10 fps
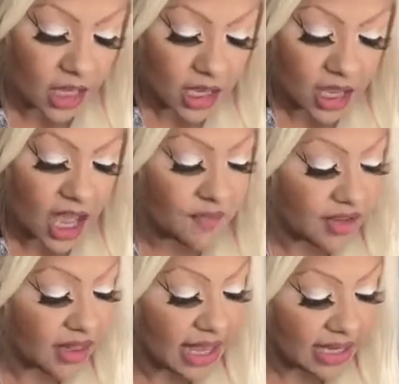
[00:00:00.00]
I feel
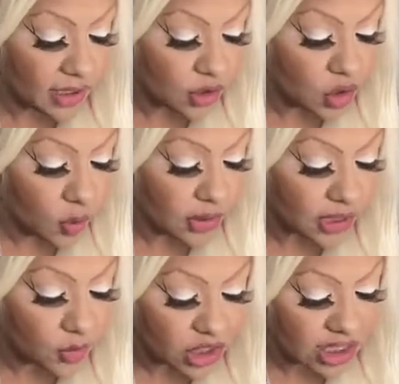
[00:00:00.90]
like, you know, with,
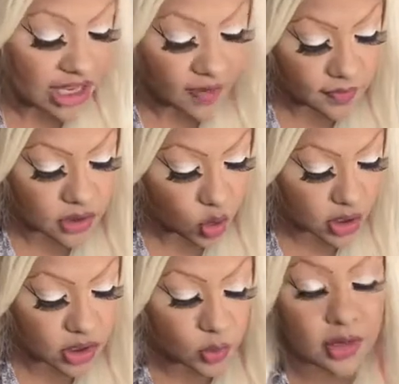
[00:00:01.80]
with the King of Swords
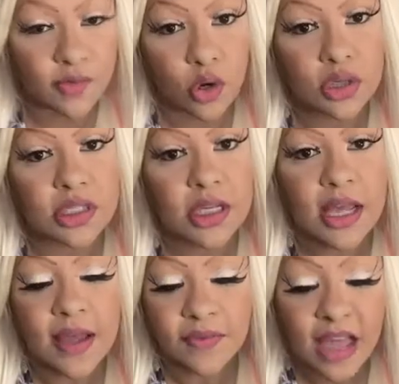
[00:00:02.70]
in the reverse,
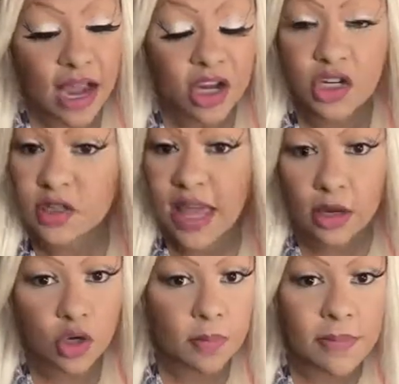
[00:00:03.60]
that could that
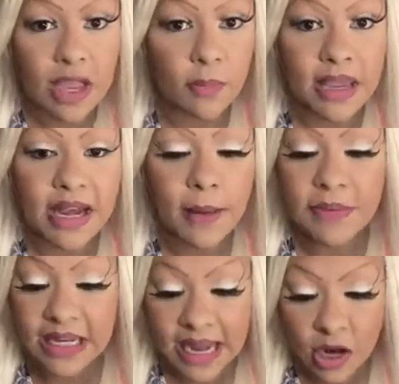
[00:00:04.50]
could may or may not be
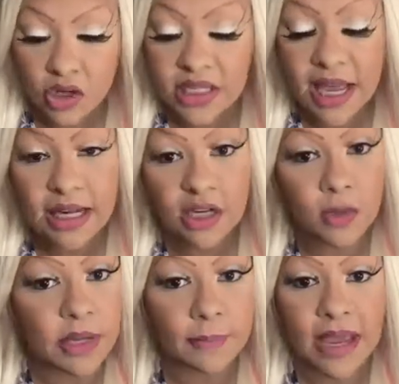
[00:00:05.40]
an air sign. It could be
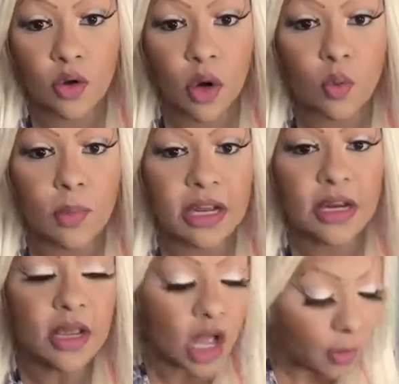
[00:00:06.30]
a man or a woman. But